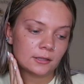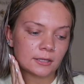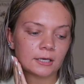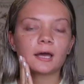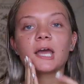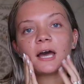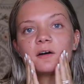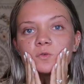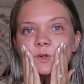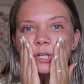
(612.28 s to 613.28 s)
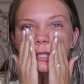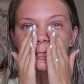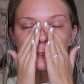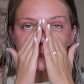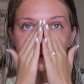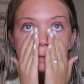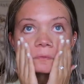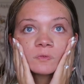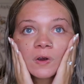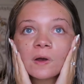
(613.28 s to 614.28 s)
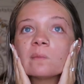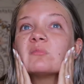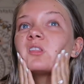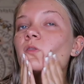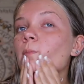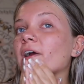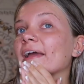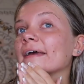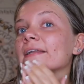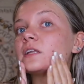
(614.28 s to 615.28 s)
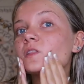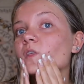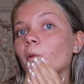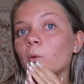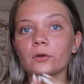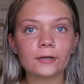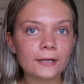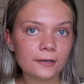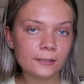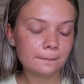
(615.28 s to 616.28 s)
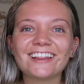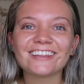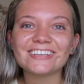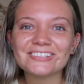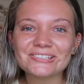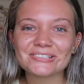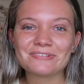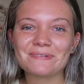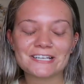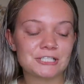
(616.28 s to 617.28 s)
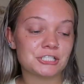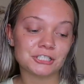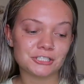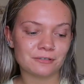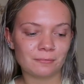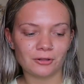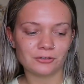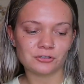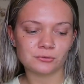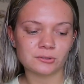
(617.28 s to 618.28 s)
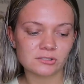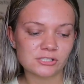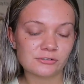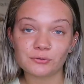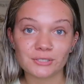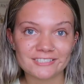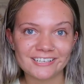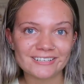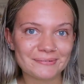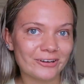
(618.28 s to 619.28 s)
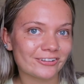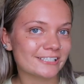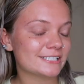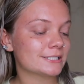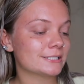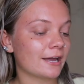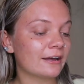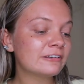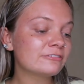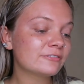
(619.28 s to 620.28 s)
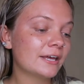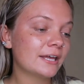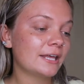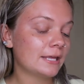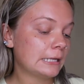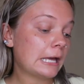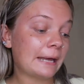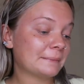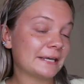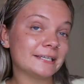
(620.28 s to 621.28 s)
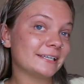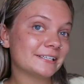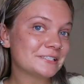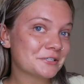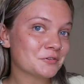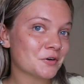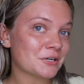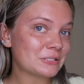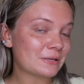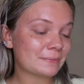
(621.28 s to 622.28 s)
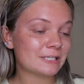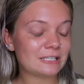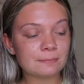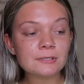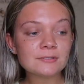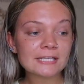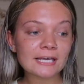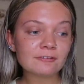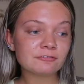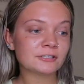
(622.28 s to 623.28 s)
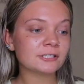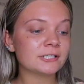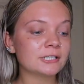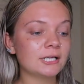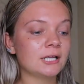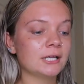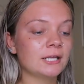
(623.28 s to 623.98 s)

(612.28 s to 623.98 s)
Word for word: think I have one of these from the brand The Ordinary. Thank you so much, Good Molecules, for sending me all this stuff. I'm liking it so far, so I'm going to keep using it for